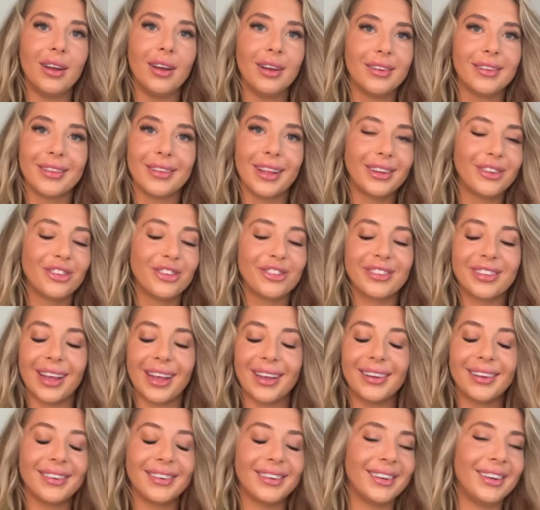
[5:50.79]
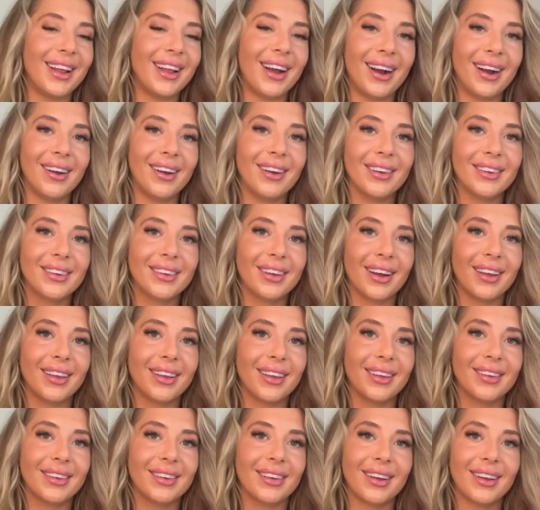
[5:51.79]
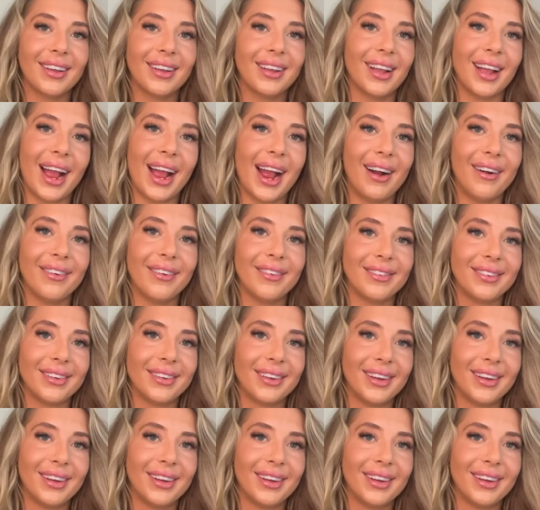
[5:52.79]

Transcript: like just like nah, cut it out.